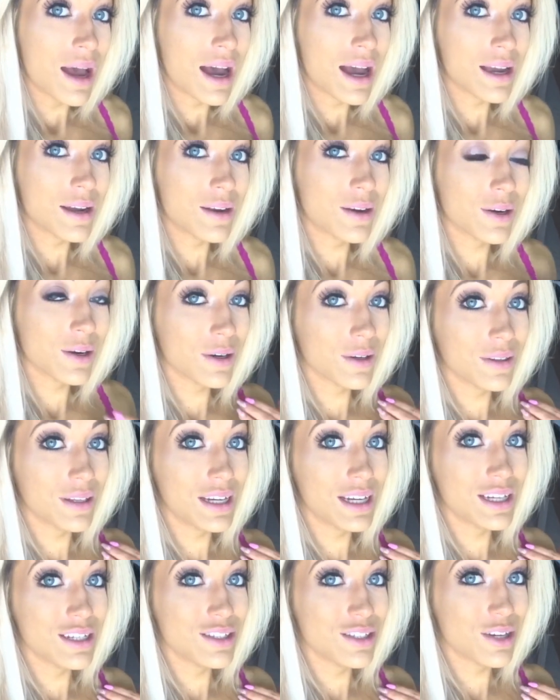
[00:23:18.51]
I
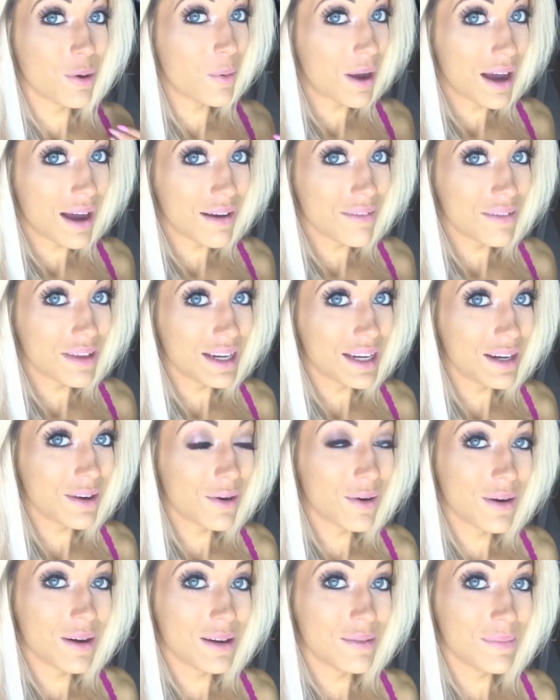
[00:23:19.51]
currently don't have any
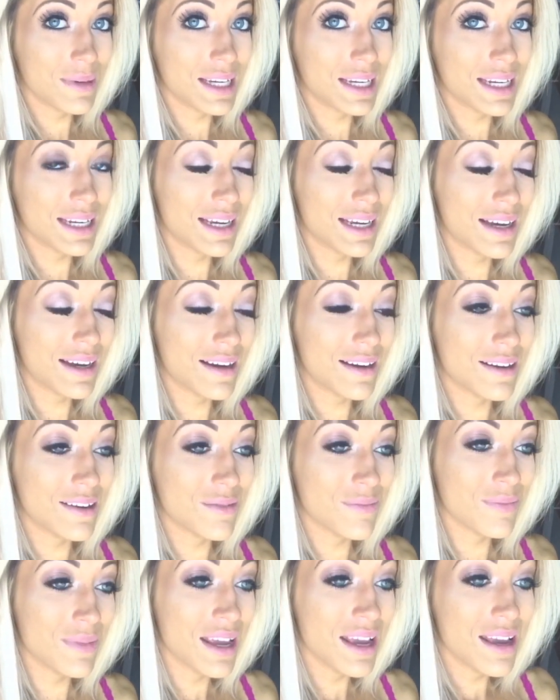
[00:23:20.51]
on me
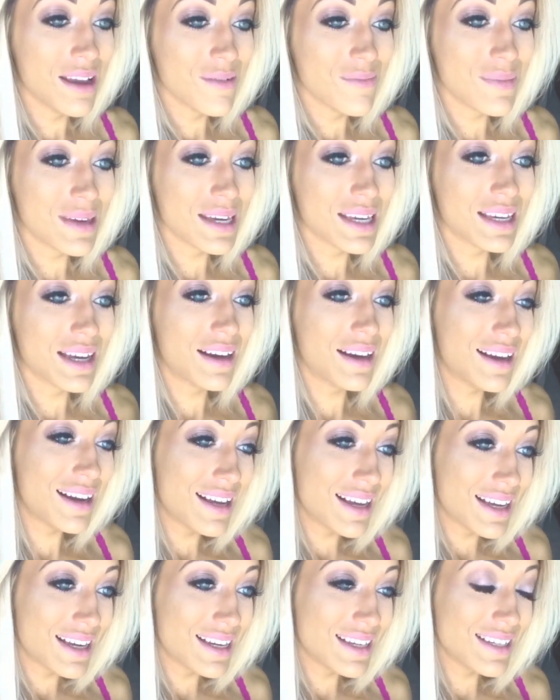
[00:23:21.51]

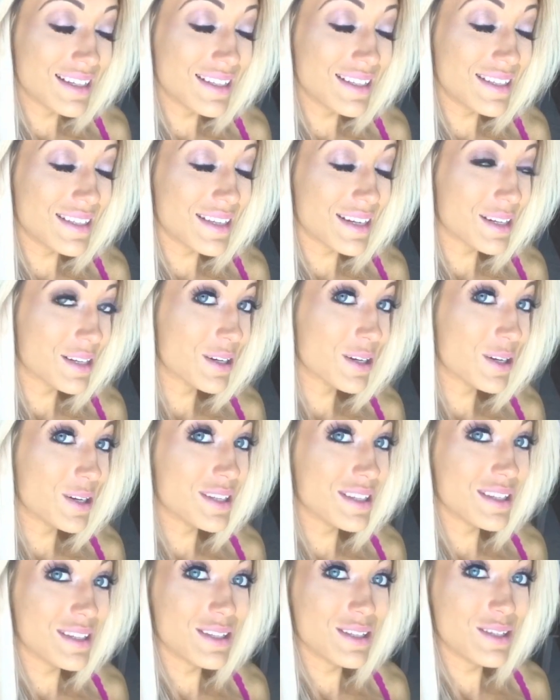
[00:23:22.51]
because
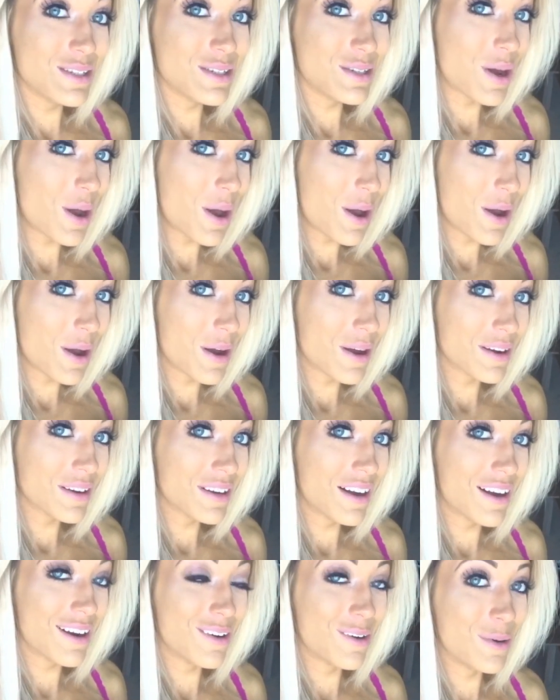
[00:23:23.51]
Curtis's dog
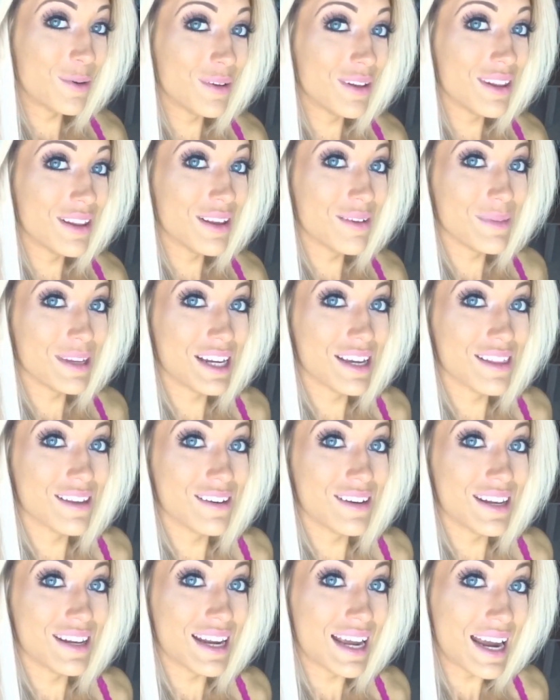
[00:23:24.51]
got a hold of them the other
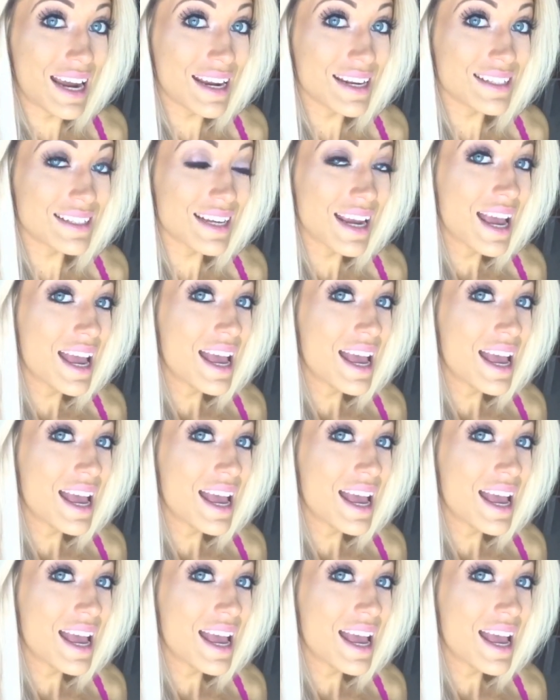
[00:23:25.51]
night